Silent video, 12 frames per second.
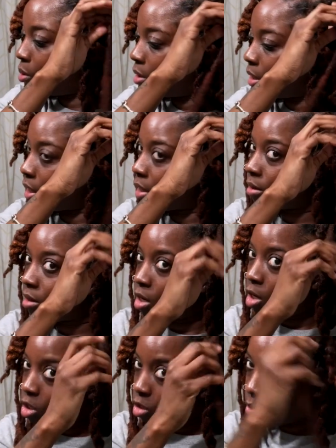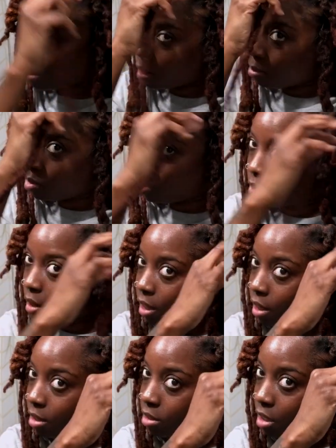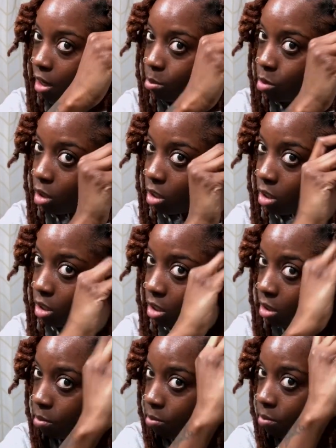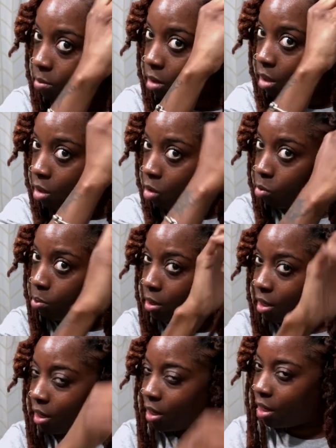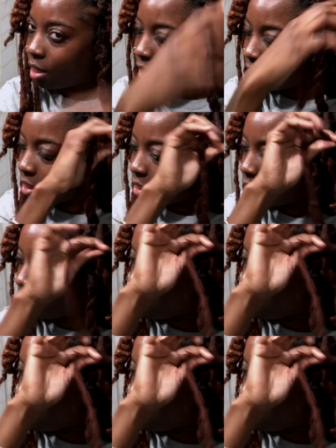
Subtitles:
pulling. So what I'm doing is I'm just looping it in,